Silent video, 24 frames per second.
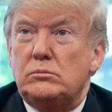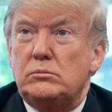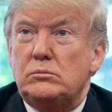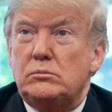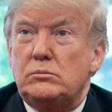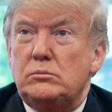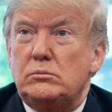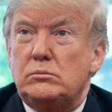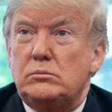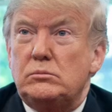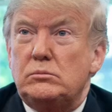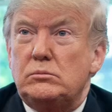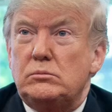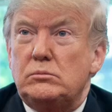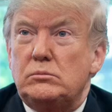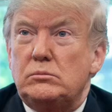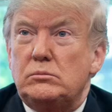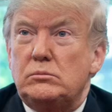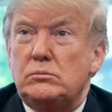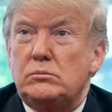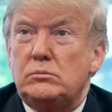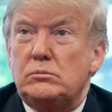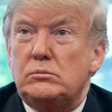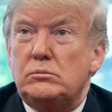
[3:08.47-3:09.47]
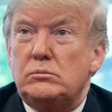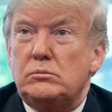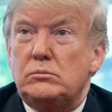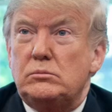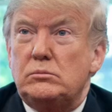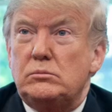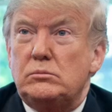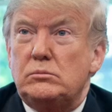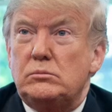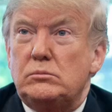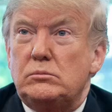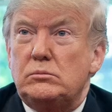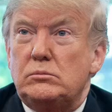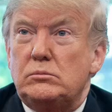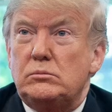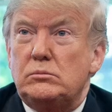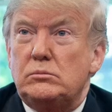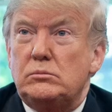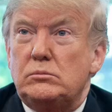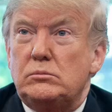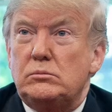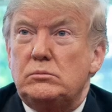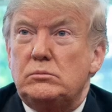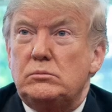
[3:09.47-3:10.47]

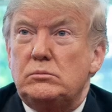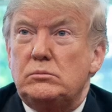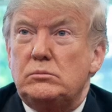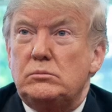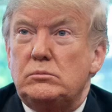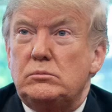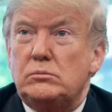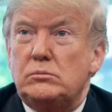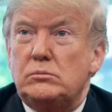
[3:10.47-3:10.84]
This person isn't speaking.